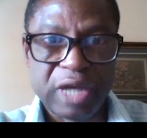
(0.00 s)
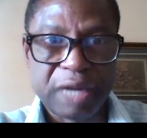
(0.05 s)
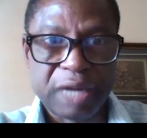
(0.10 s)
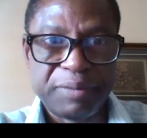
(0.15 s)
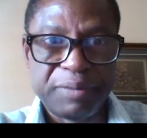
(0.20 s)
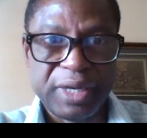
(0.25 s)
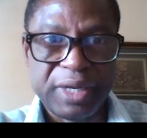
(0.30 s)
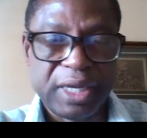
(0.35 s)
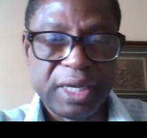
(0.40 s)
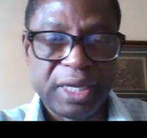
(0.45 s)

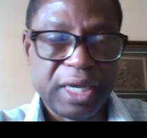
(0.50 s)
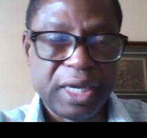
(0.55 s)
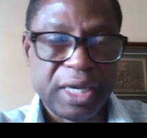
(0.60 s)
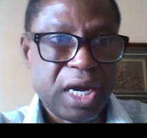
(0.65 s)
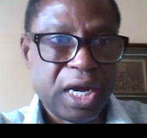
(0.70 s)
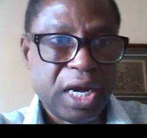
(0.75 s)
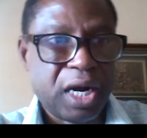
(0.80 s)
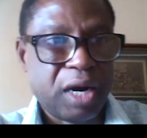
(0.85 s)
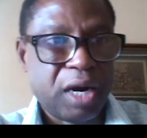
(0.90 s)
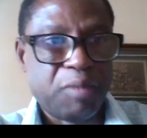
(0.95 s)
be
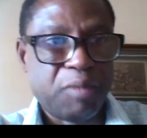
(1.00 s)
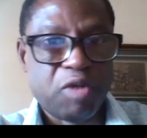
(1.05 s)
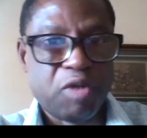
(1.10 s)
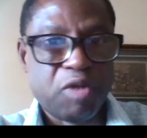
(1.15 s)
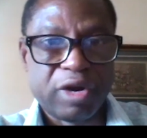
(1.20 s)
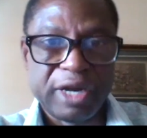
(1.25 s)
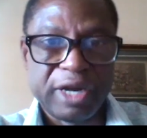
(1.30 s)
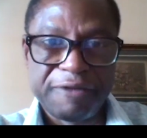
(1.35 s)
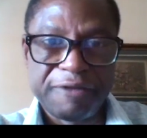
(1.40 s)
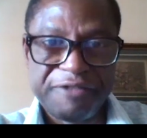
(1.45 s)
more
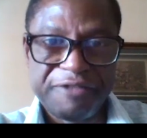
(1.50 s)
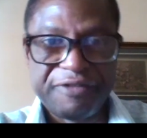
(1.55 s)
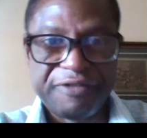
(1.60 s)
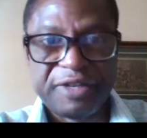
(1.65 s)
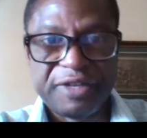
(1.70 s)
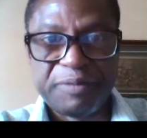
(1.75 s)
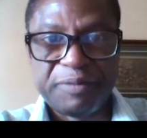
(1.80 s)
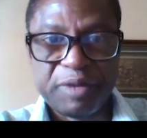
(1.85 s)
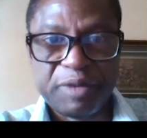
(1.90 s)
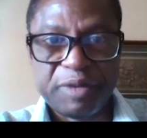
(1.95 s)
than
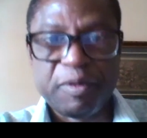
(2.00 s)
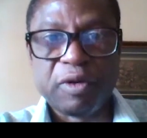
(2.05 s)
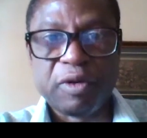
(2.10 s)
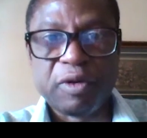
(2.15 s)
50 people.